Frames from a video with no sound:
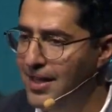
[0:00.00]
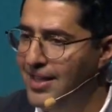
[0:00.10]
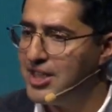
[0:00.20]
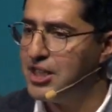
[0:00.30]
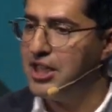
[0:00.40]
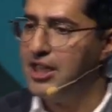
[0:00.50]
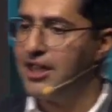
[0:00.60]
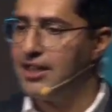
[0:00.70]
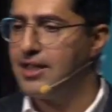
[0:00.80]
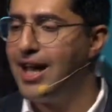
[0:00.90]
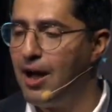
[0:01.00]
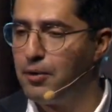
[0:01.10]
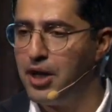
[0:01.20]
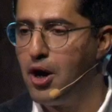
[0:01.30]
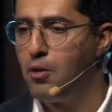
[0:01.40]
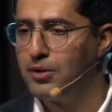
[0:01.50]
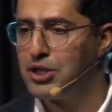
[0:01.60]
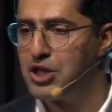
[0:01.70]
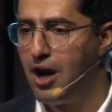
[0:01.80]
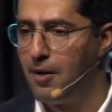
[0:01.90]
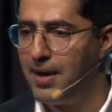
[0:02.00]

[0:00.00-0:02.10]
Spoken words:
So they look at how they own the job,